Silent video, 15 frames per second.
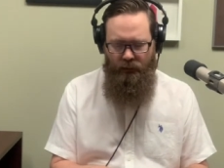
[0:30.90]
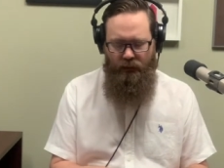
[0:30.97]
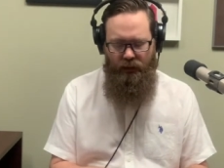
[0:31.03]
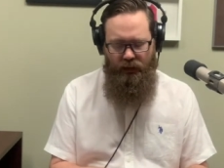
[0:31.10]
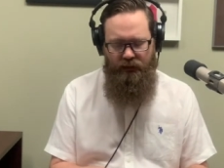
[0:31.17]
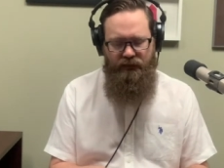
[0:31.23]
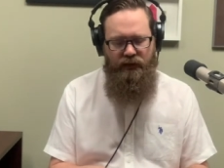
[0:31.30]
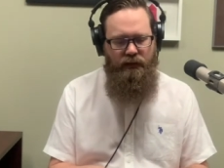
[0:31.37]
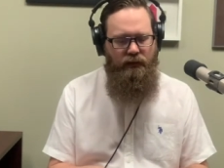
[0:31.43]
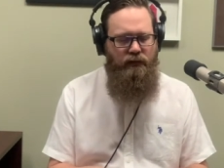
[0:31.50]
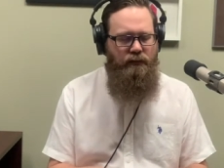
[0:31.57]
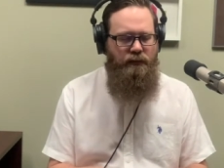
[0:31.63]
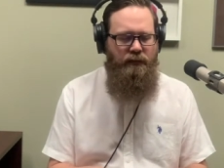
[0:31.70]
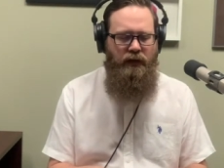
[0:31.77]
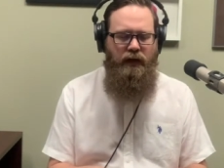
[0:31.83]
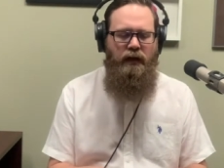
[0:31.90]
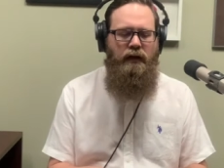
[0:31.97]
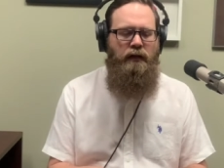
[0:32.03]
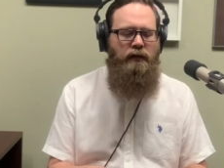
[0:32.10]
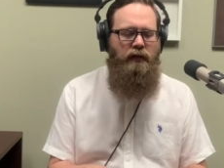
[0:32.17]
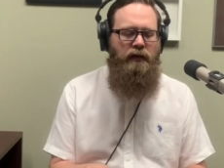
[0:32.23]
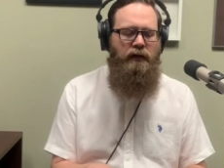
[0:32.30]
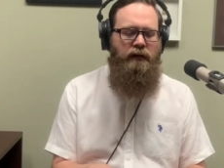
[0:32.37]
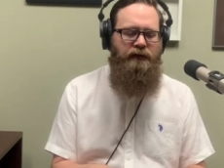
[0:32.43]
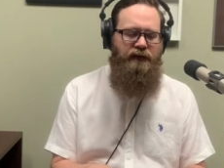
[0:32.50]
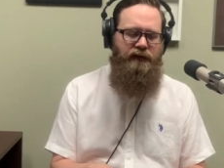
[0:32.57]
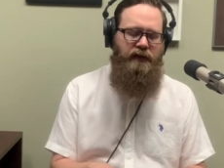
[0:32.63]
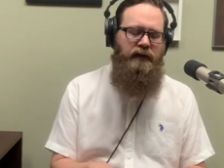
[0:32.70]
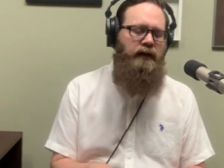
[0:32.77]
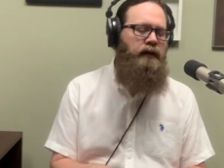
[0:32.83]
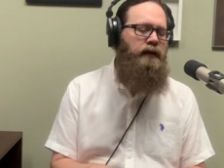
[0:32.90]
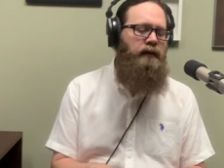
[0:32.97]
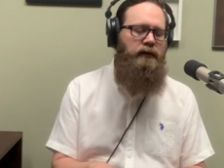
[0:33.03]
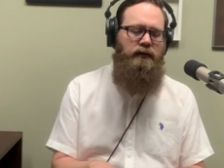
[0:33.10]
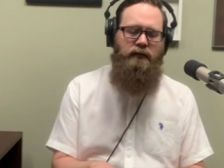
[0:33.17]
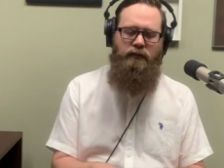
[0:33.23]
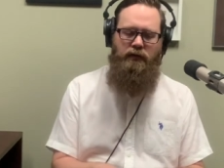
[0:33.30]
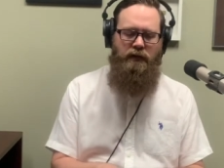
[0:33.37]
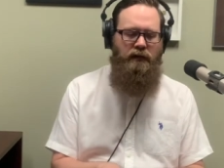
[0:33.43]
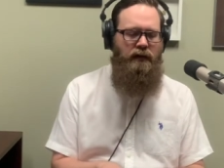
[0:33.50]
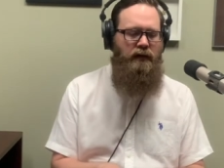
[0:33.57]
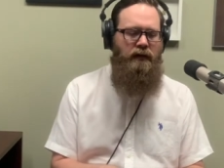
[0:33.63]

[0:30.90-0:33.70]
after you meet her family.